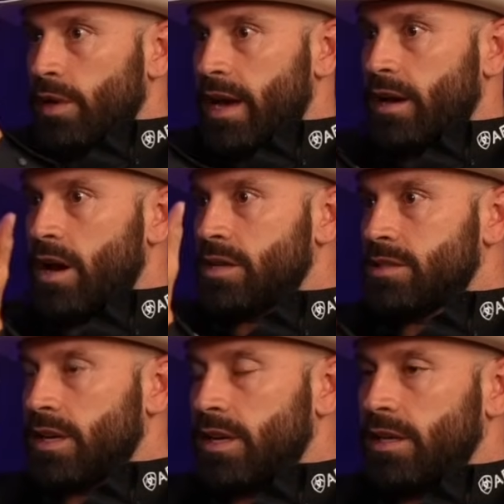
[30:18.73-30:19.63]
like
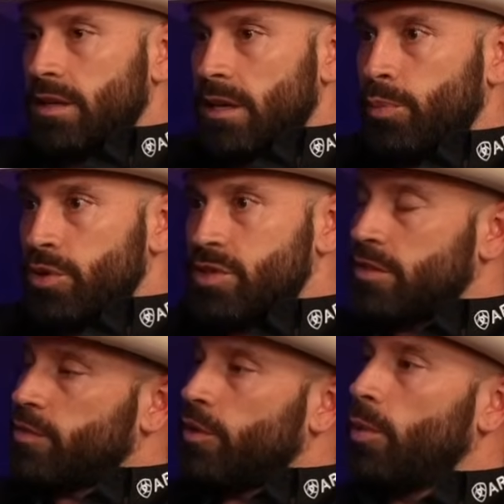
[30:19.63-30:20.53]
content and push
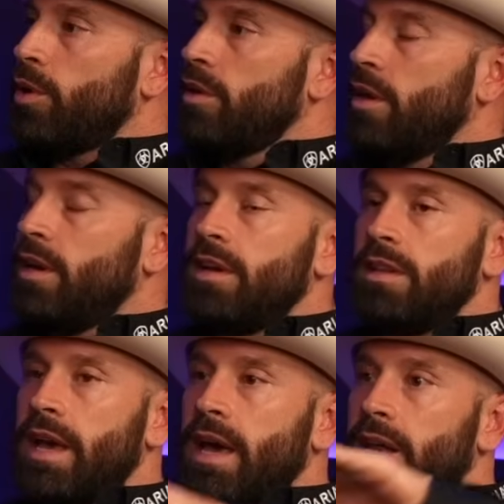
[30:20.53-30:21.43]
this forward
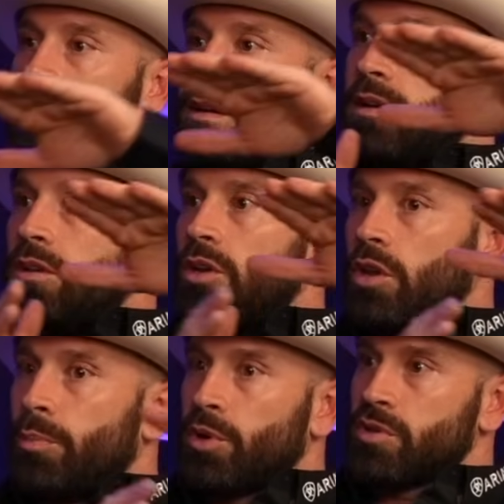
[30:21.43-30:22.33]
that,
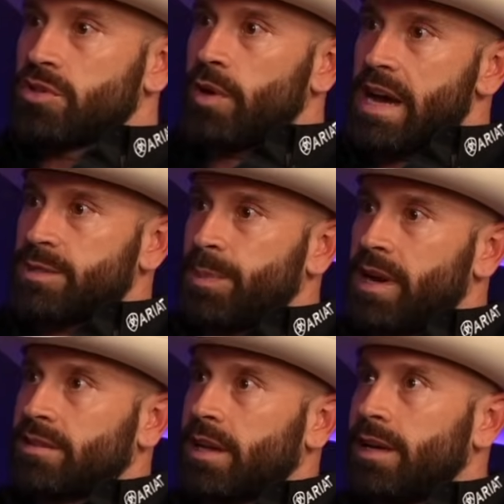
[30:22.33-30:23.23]
the personal
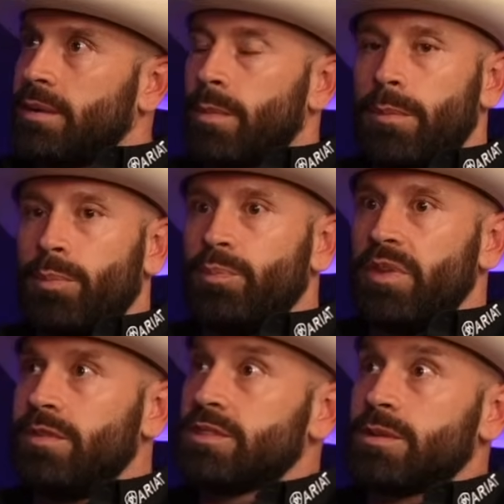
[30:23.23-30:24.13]
aspect, like
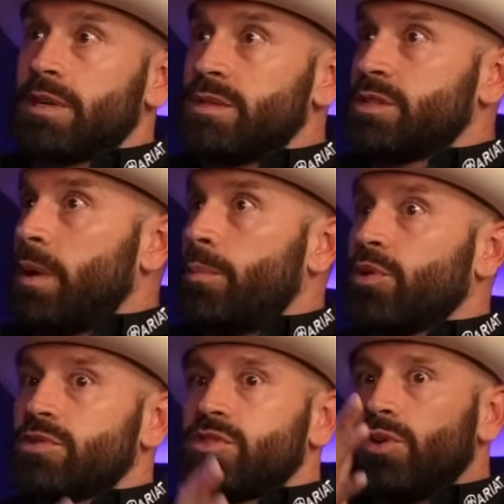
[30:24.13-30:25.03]
even sometimes just my
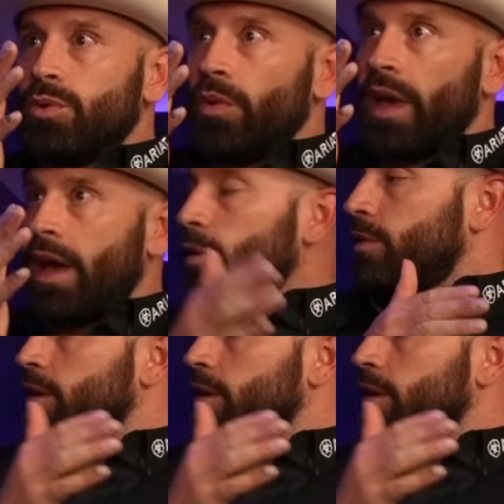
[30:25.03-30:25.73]
personal health,